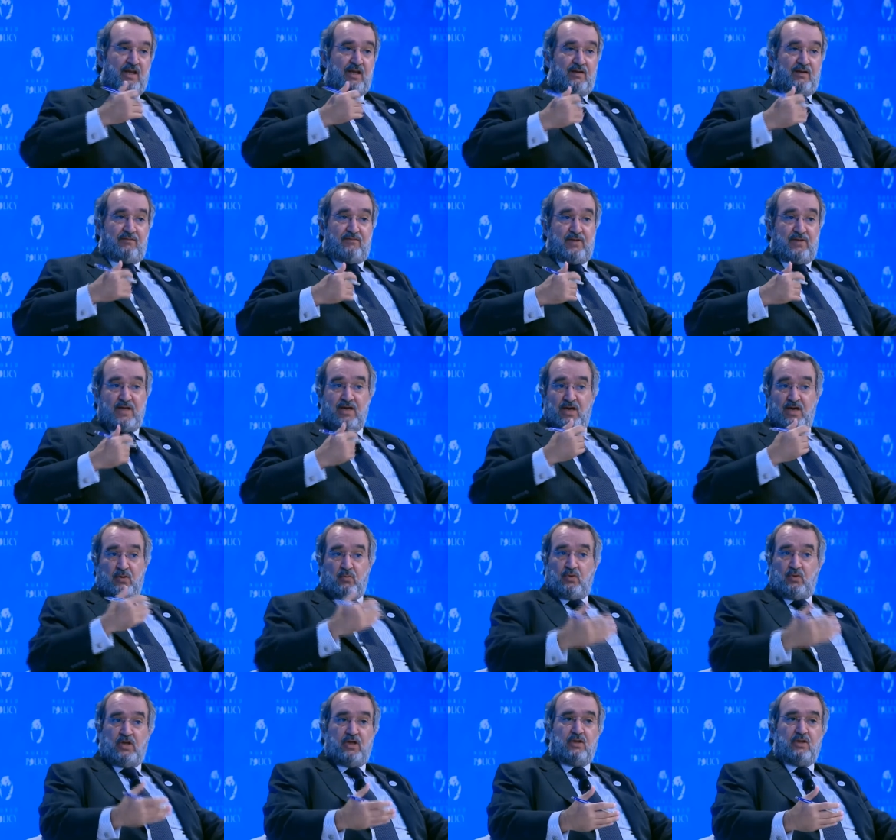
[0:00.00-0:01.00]
If they are
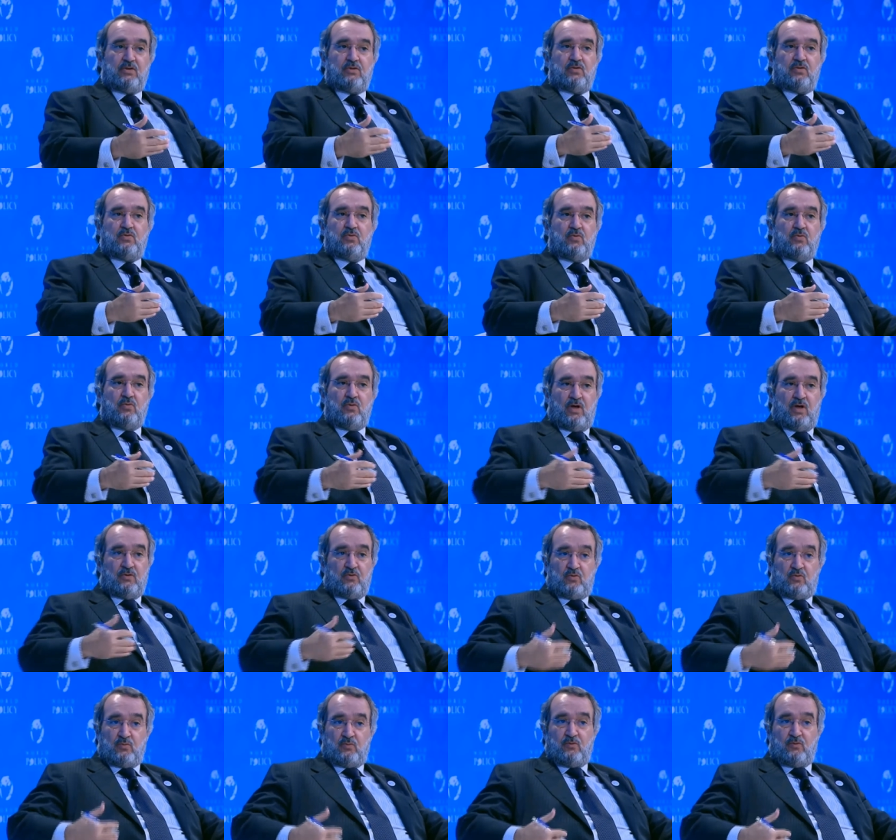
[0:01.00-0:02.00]
willing to do
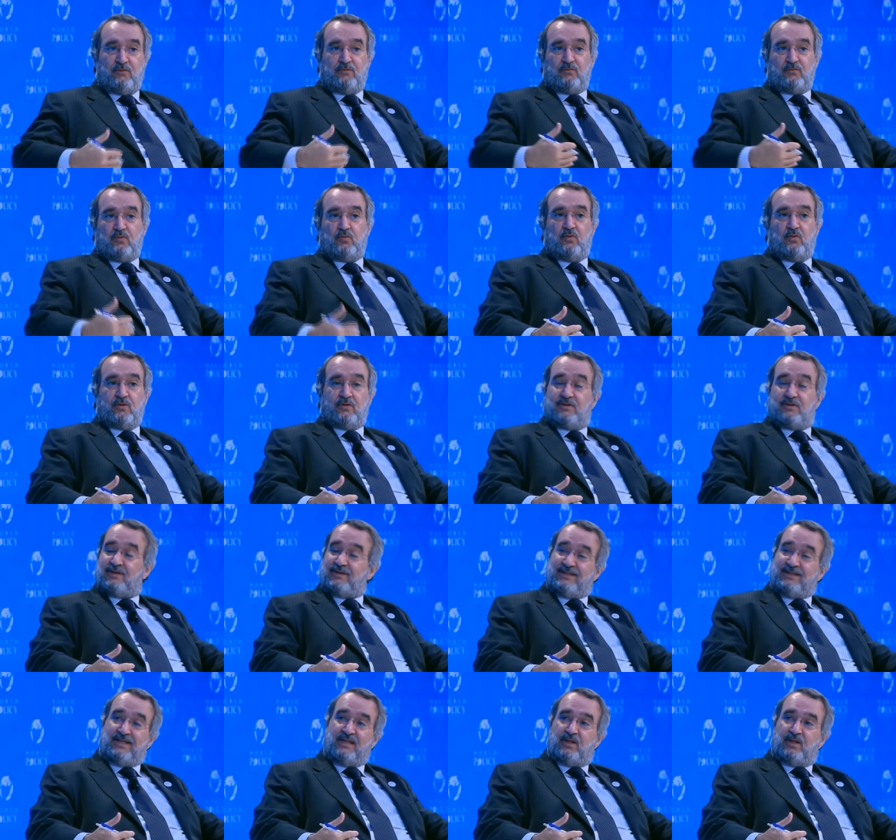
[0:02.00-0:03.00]
and to move toward
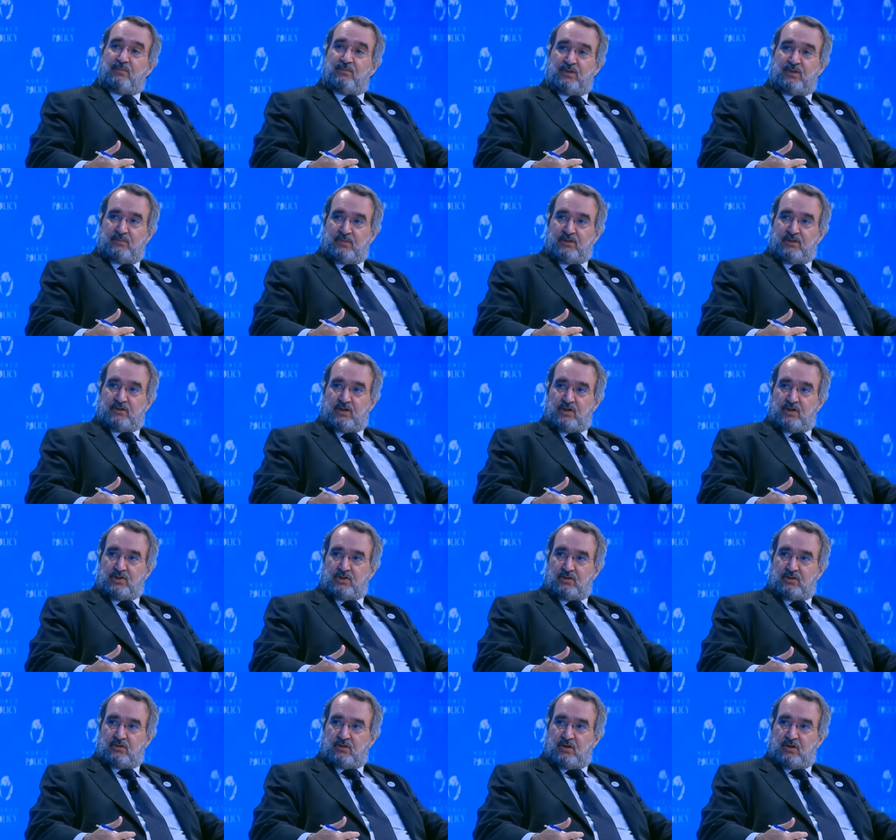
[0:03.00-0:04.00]
real
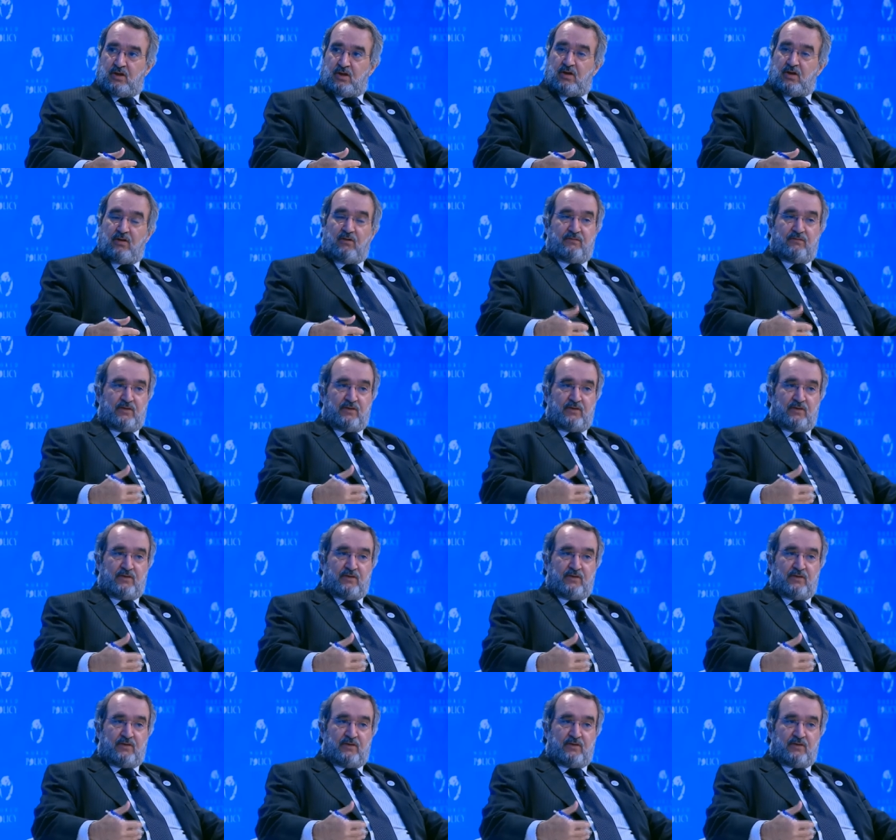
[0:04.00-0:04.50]
implementation of